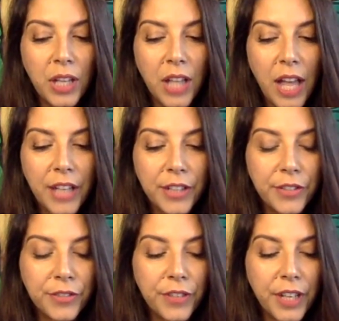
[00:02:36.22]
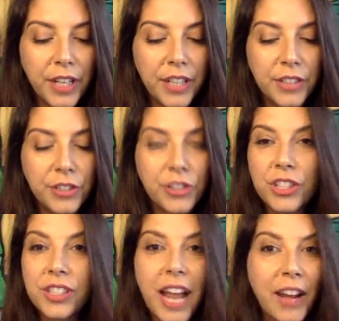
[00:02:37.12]
a lot of your
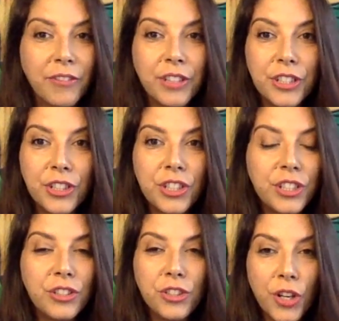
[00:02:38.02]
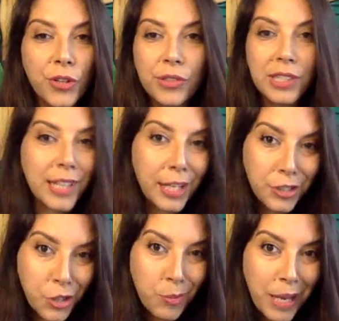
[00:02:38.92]
just average Joes, not
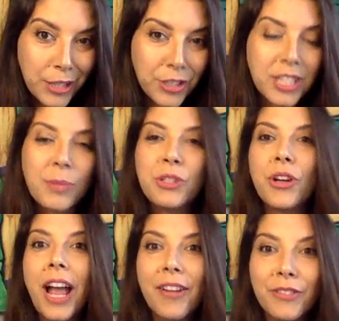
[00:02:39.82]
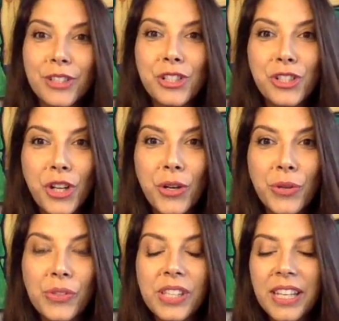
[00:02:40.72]
Joe Mansions, but your average
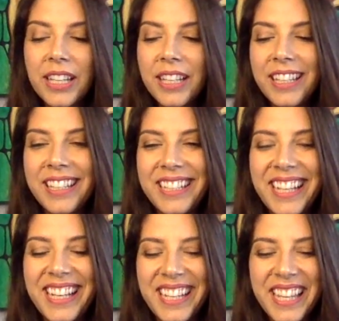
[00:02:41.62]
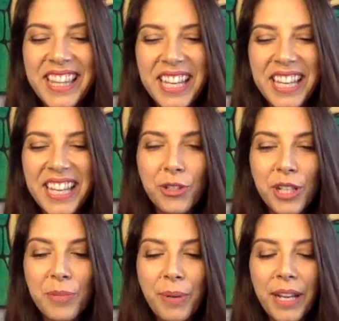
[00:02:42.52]
Joes in the, the
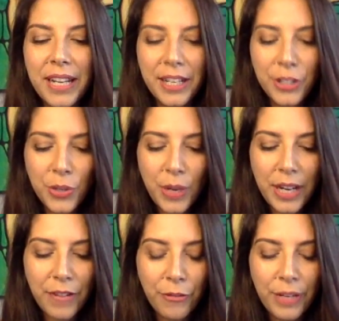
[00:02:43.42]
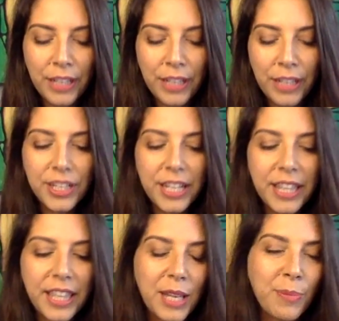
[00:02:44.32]
country. But you know what, if we learned
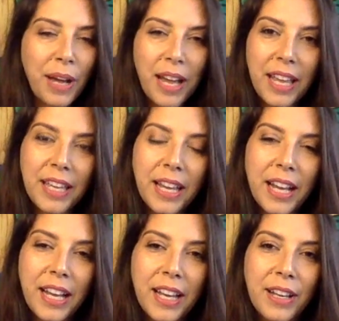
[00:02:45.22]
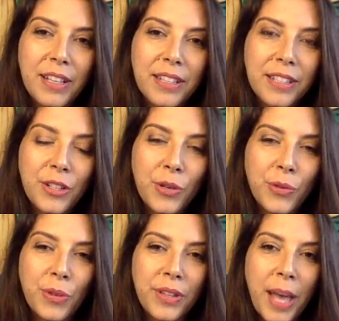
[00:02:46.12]
anything by uh, you
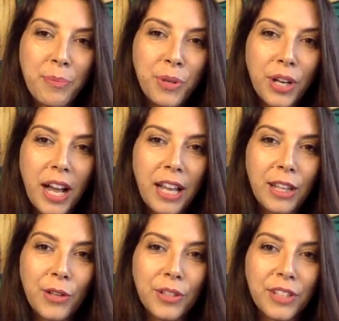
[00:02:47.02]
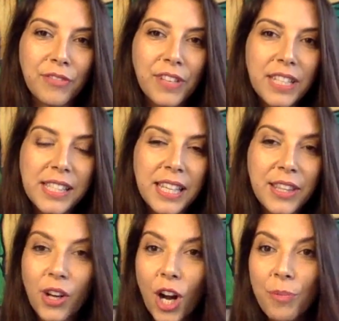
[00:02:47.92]
know, that book, I Alone Can Fix It,
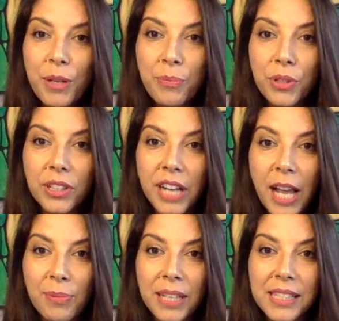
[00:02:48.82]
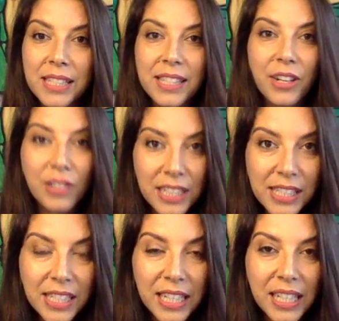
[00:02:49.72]
there are people in high places that are
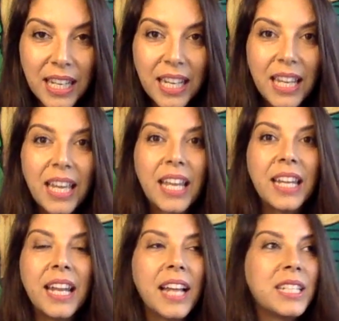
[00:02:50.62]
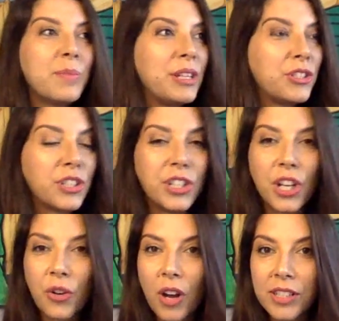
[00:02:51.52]
listening. And not to mention
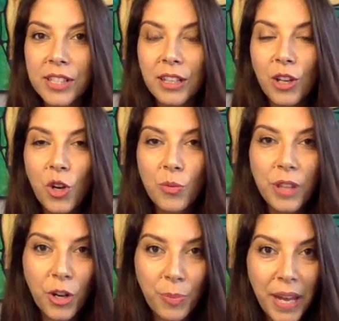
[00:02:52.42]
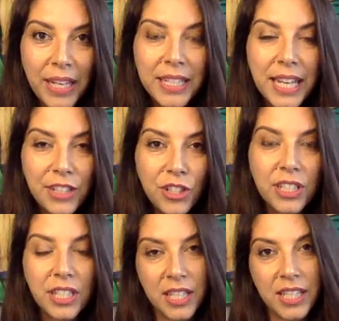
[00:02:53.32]
across the globe that are paying attention
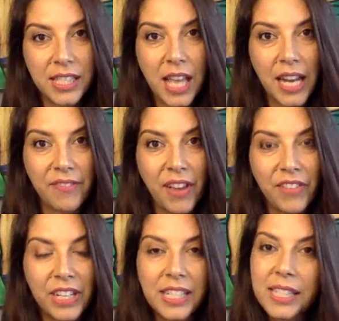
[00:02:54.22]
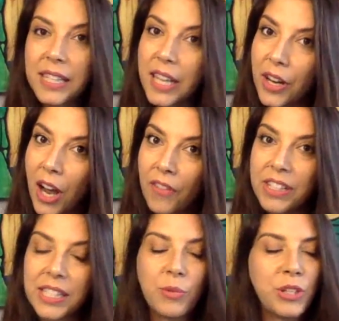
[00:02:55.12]
to this kind of evidence. And there,
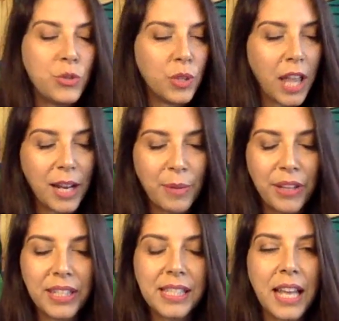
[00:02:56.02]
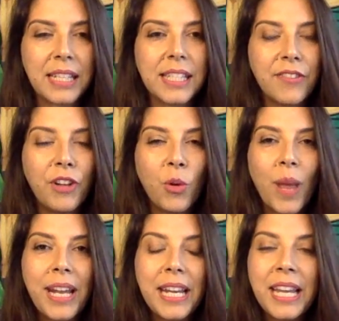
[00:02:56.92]
obviously we knew a lot about this kind of stuff
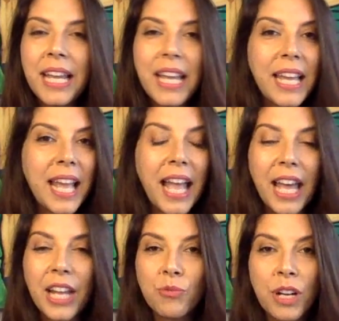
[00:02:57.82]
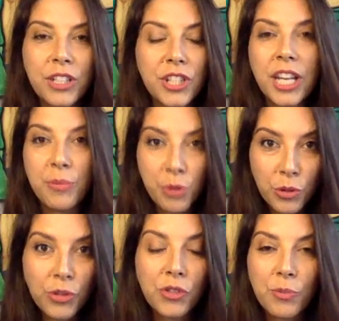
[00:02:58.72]
already. And Russia and
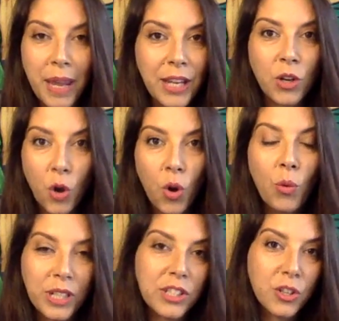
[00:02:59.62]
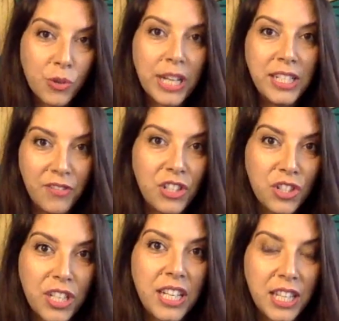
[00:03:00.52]
Putin's main goal was to create
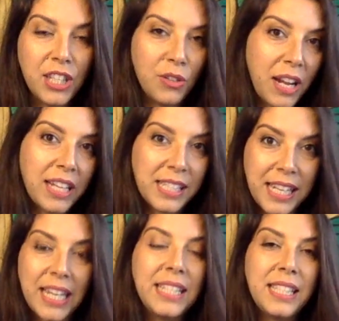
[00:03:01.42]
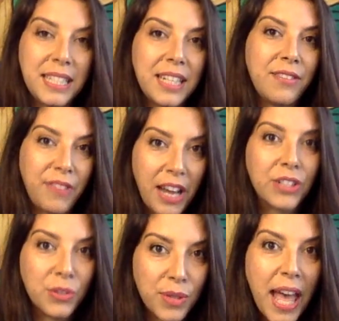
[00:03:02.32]
division the United States. He did in
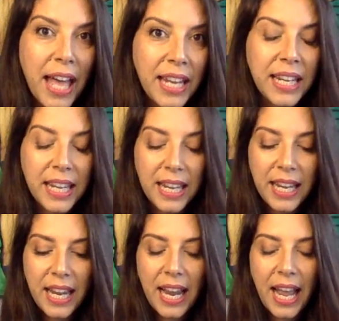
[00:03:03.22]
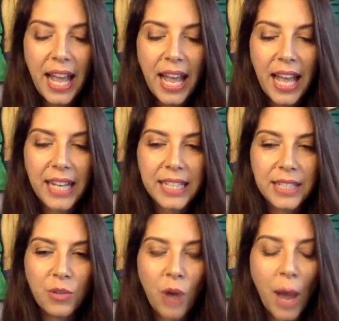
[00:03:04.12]
fact do that. And
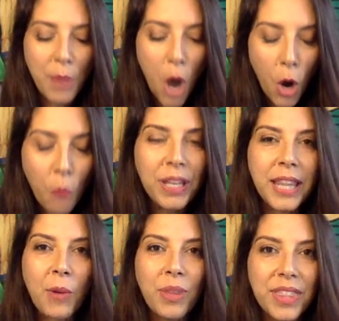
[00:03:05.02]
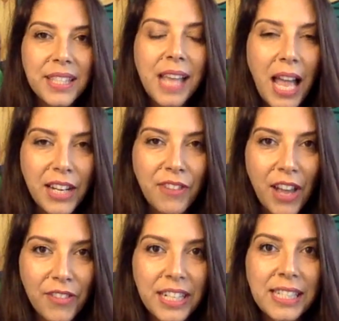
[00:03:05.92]
I'm hoping that with this kind of
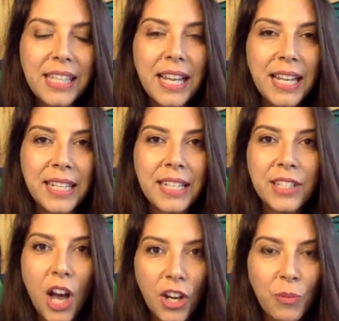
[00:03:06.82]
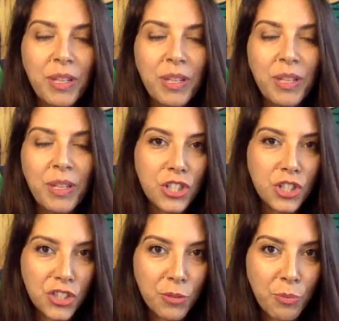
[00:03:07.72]
evidence and documentation
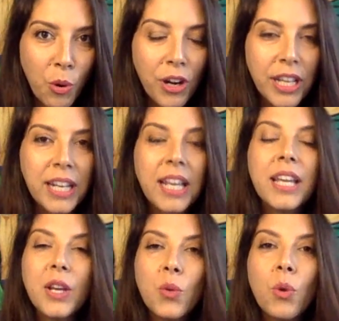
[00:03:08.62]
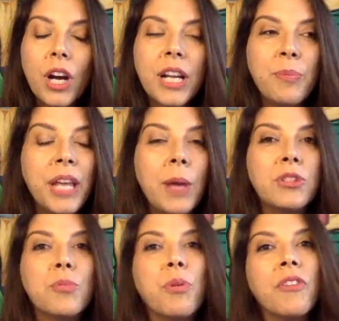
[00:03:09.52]
to support it, we're gonna be
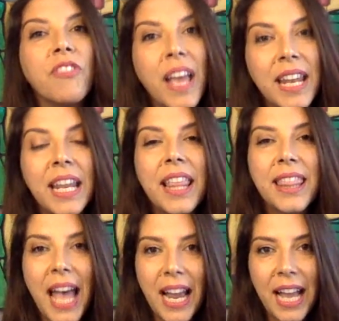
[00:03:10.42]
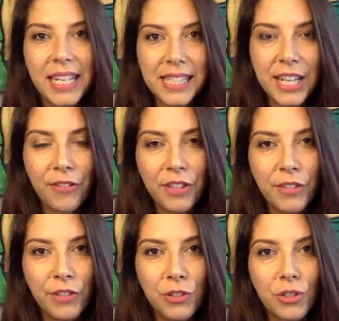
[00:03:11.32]
able to prevent that kind of stuff in
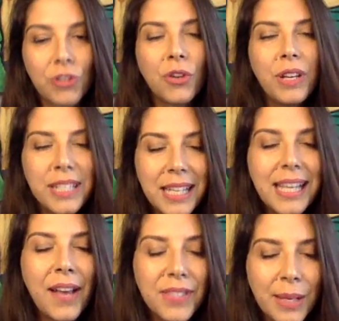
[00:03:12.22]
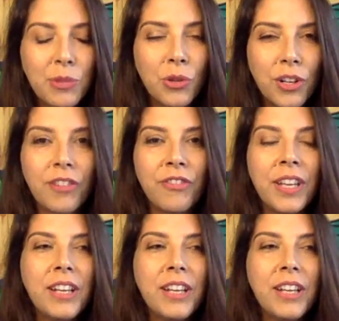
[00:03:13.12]
the future. So it does have some sort of